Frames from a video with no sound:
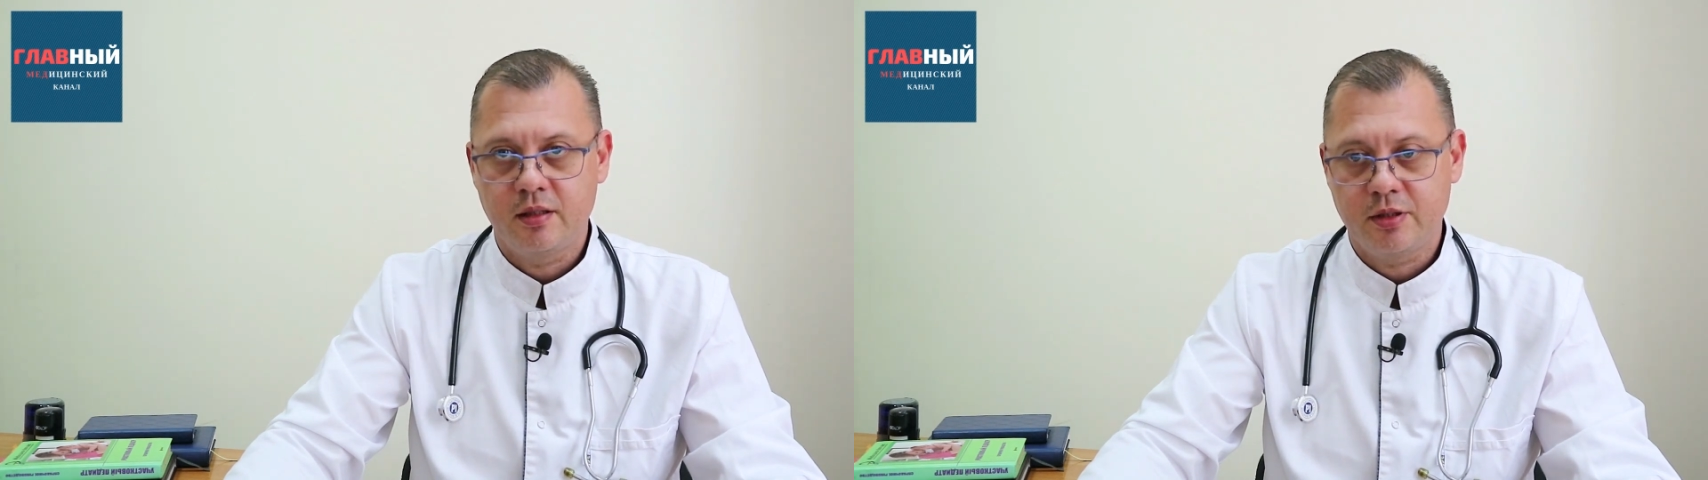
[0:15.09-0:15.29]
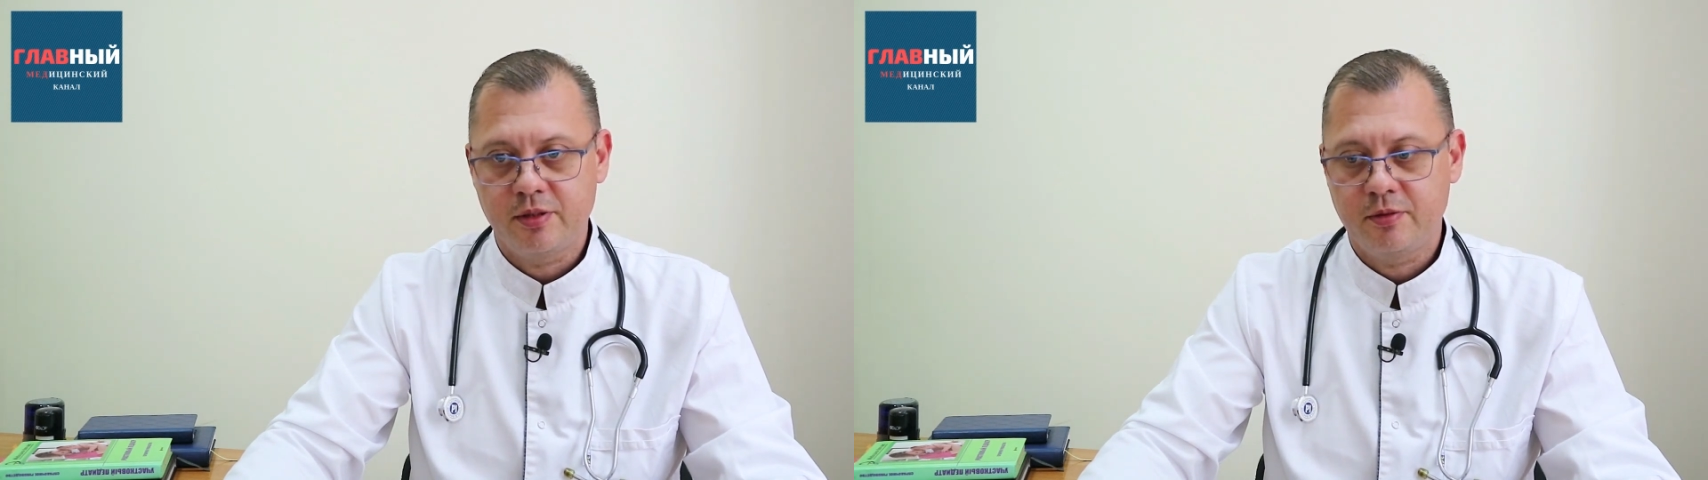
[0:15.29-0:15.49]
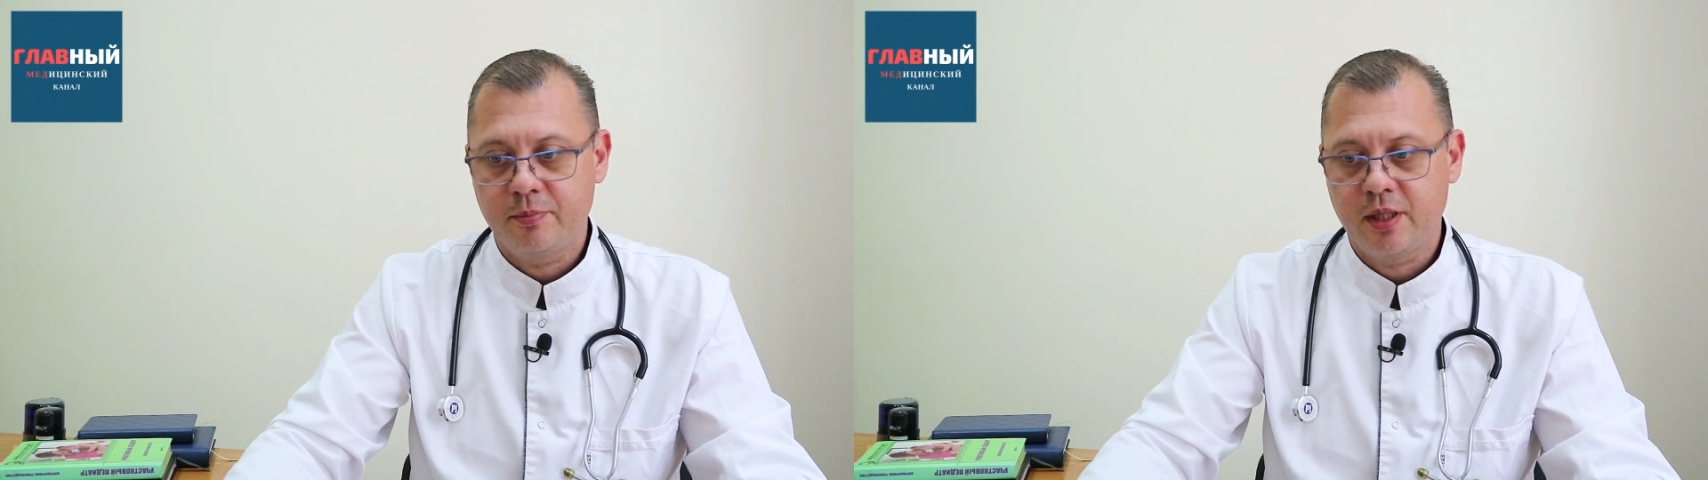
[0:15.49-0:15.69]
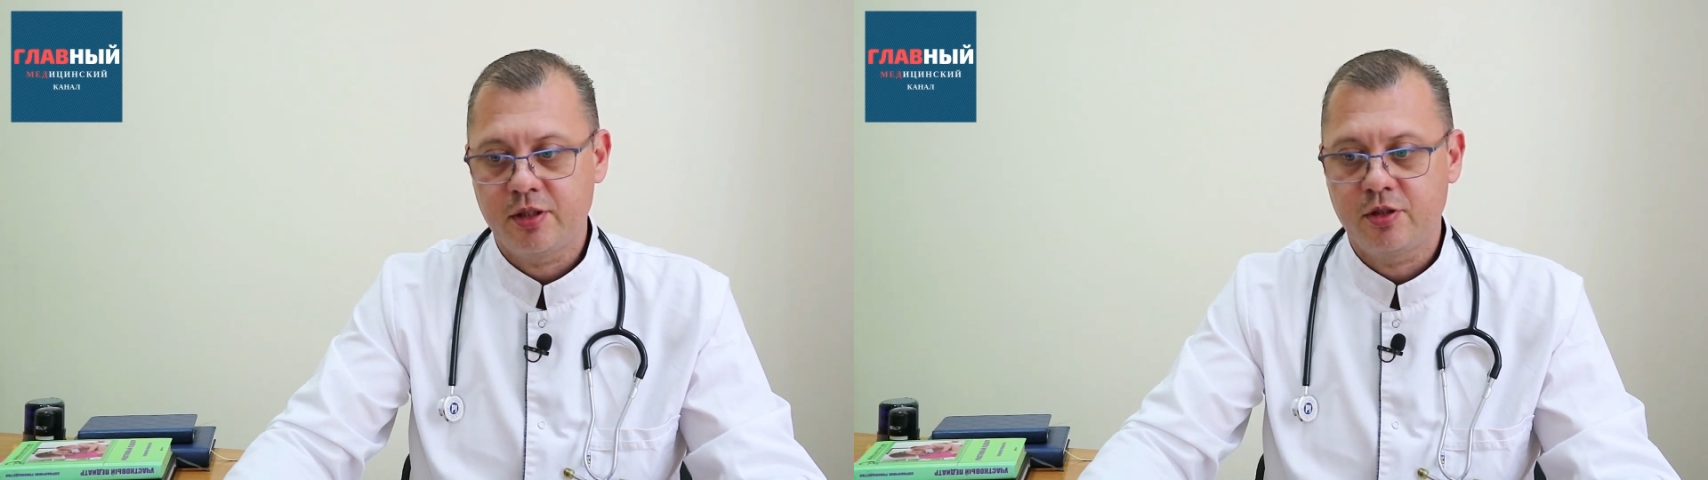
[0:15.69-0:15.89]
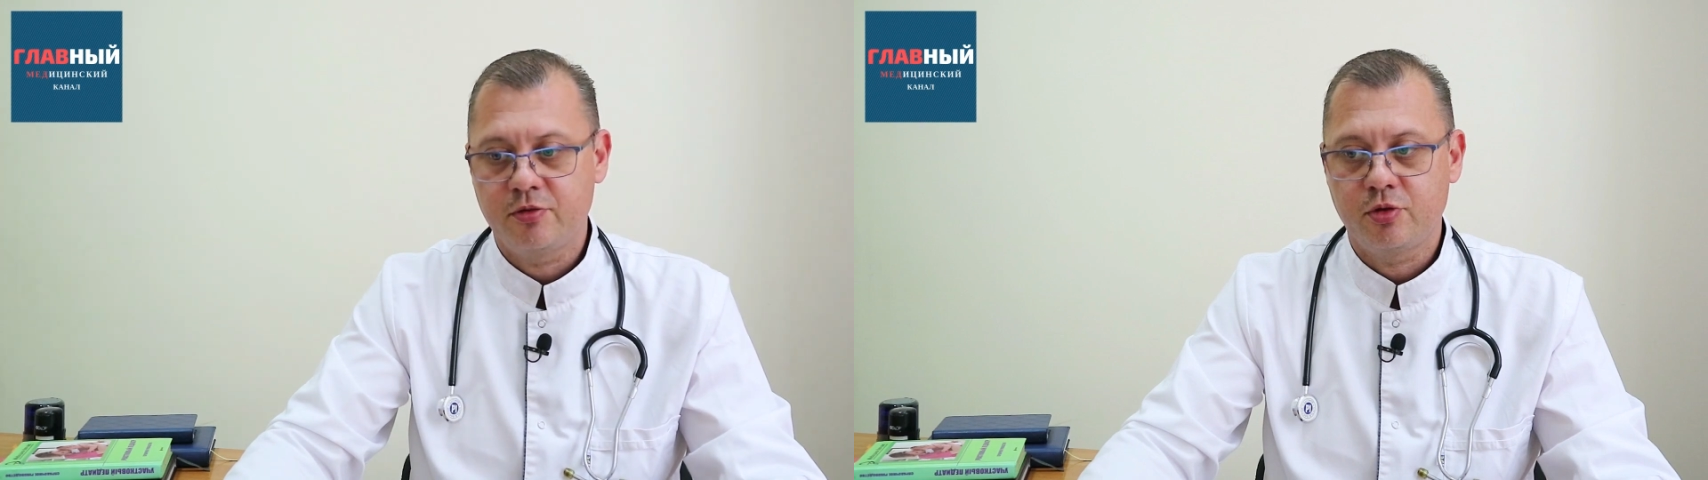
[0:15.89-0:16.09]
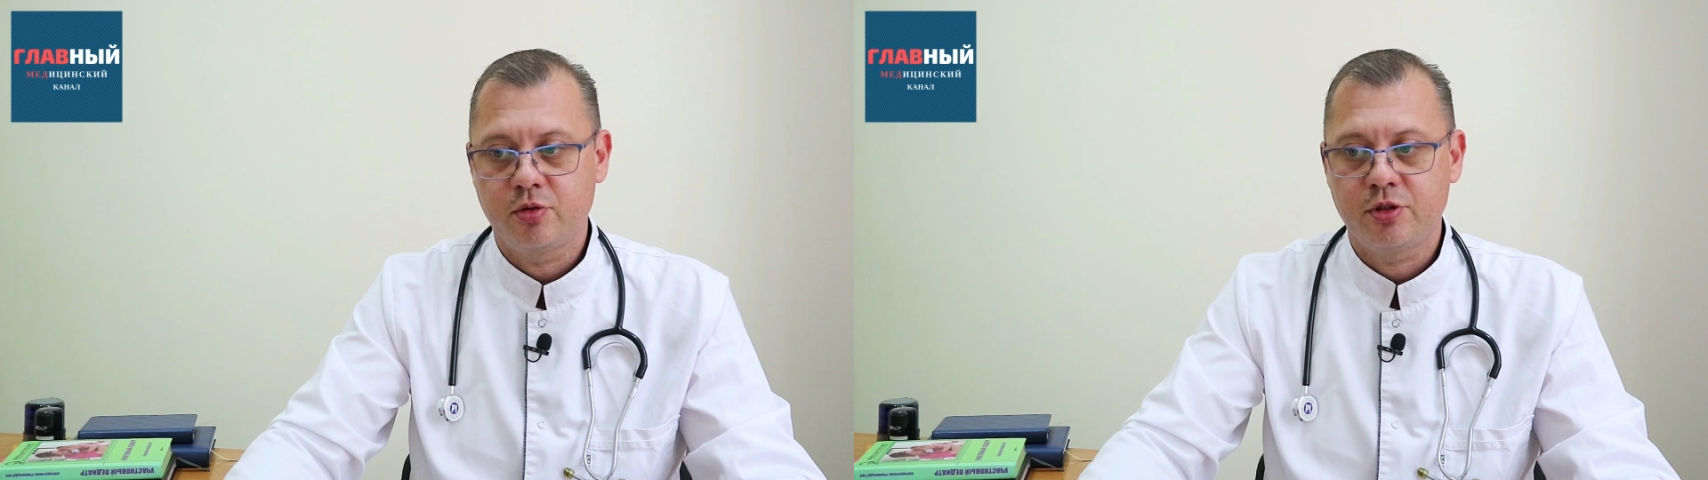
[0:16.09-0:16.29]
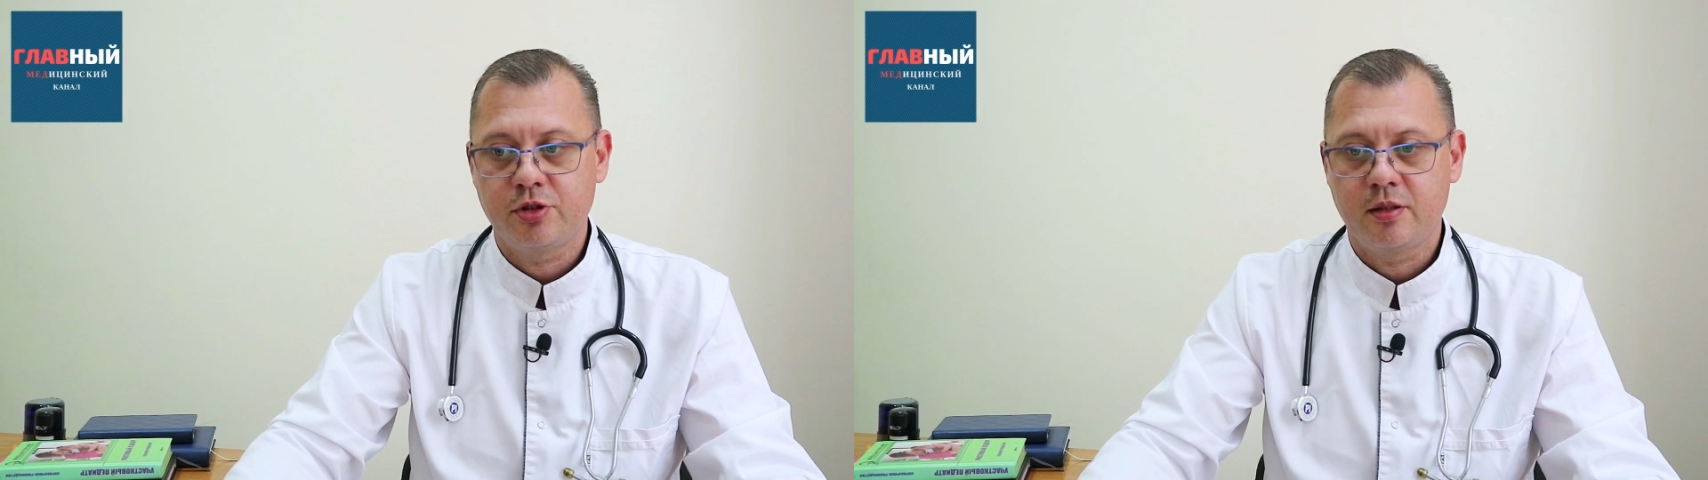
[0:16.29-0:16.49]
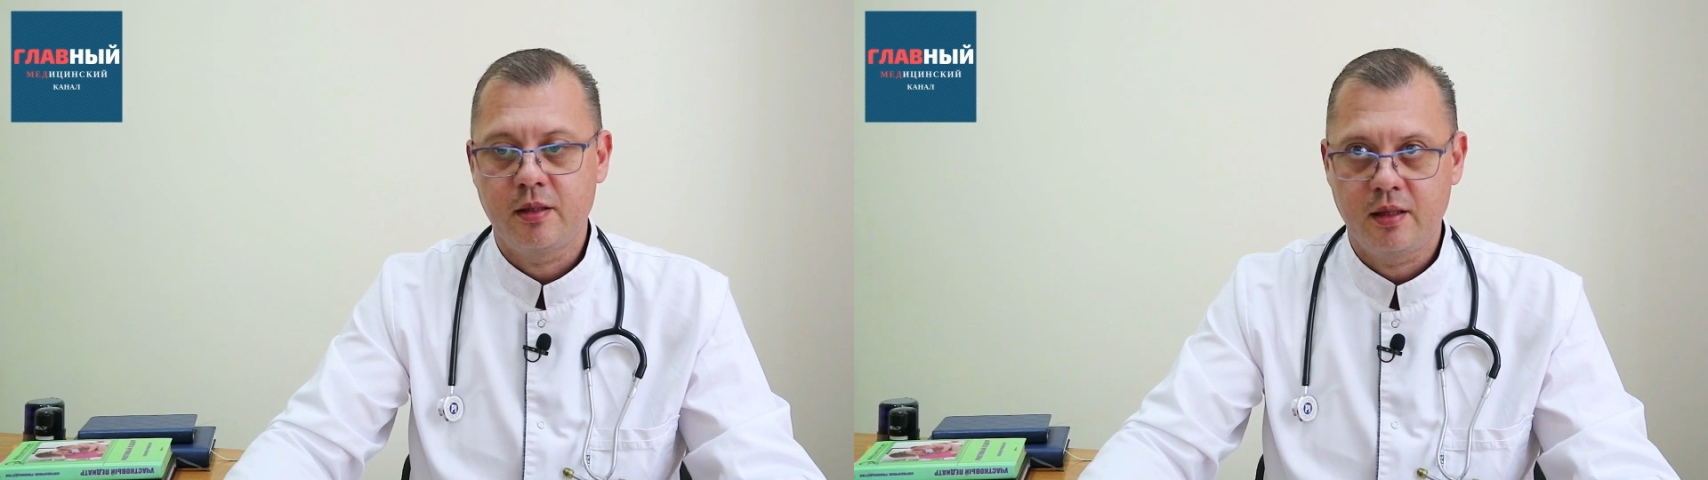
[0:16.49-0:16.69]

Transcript: given plenty of fluids,